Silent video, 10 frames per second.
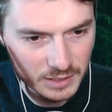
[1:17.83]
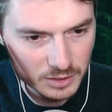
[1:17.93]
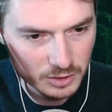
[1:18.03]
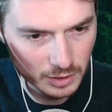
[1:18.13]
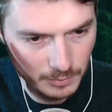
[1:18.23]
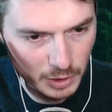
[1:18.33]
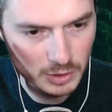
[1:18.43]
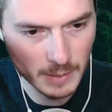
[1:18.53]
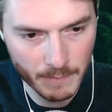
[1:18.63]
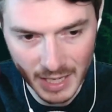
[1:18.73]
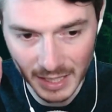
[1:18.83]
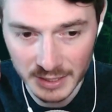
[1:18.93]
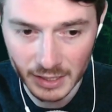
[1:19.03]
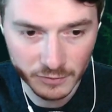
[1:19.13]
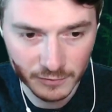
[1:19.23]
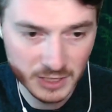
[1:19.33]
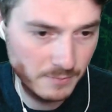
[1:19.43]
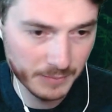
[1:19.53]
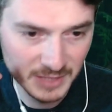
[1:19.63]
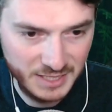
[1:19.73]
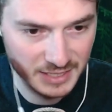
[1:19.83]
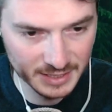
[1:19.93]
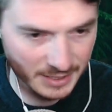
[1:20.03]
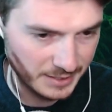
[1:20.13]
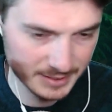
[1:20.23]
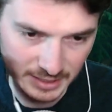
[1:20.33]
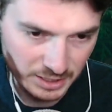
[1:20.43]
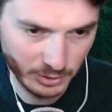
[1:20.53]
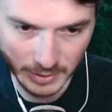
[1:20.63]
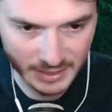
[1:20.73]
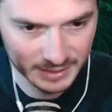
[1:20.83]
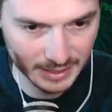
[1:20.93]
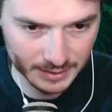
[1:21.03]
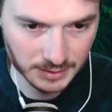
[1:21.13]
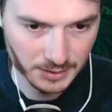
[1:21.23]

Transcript: talk about the body of his mamacita, senorita,